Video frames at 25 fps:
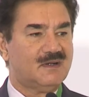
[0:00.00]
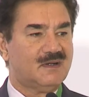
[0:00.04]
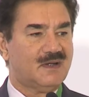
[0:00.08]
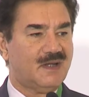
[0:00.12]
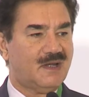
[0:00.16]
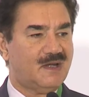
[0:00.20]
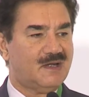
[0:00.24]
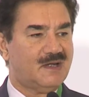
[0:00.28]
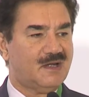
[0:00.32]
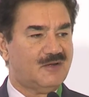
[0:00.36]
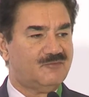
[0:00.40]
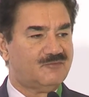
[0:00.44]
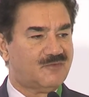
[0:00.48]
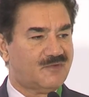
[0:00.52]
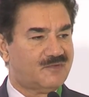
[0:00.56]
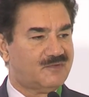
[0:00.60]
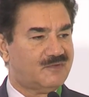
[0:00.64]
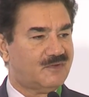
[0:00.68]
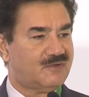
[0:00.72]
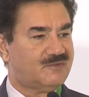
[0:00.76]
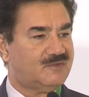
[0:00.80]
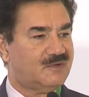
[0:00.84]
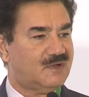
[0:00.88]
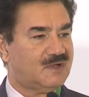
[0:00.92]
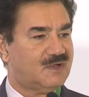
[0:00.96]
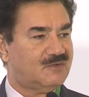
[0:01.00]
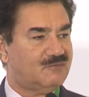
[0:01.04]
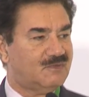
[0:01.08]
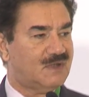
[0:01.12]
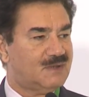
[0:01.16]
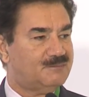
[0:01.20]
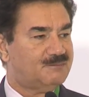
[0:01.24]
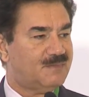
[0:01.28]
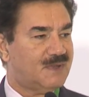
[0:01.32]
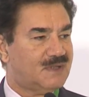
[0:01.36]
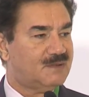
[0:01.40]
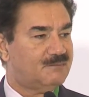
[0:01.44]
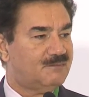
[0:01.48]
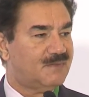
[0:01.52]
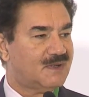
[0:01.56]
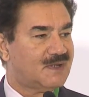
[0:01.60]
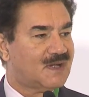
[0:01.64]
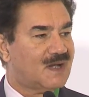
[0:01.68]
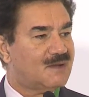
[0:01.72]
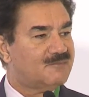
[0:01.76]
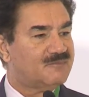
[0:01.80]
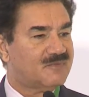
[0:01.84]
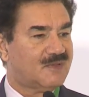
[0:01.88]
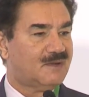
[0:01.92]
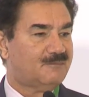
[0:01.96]
and infrastructure development
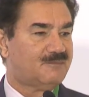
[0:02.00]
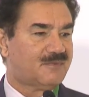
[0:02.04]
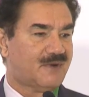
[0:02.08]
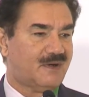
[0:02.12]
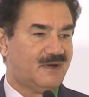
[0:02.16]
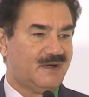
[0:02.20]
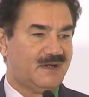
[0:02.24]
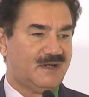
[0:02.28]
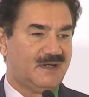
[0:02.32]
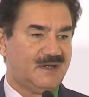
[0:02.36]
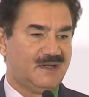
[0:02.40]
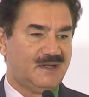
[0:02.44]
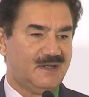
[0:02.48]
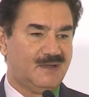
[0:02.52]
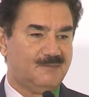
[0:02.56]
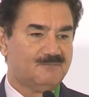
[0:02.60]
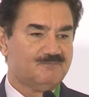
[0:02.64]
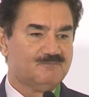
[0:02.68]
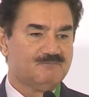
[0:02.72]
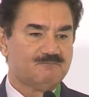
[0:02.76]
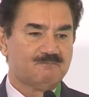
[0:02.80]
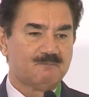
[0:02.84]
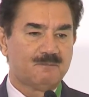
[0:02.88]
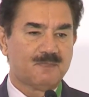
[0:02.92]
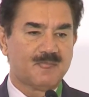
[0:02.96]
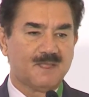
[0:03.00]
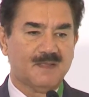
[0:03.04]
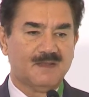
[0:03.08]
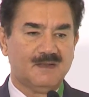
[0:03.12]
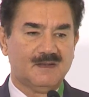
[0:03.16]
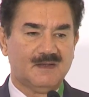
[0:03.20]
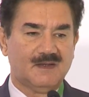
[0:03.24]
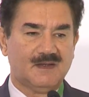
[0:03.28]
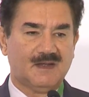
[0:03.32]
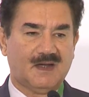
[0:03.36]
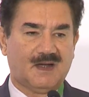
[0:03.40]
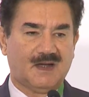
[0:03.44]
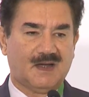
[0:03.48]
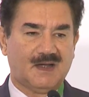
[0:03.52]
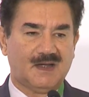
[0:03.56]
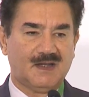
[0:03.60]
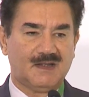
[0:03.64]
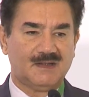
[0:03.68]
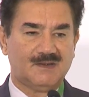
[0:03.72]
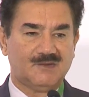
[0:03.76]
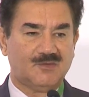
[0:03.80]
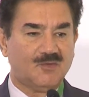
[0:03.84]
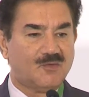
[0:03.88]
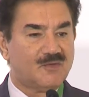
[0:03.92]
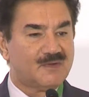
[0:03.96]
becomes the priority, I
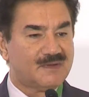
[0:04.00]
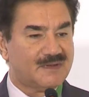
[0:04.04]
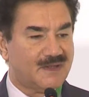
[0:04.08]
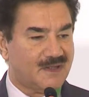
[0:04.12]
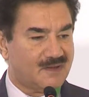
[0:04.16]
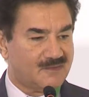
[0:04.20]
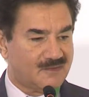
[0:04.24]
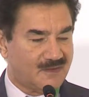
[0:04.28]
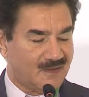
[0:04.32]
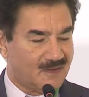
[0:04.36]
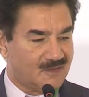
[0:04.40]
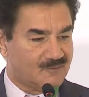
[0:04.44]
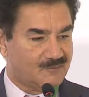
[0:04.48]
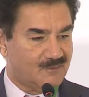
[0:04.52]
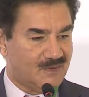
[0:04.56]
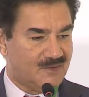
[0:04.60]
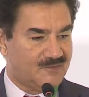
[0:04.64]
don't think things will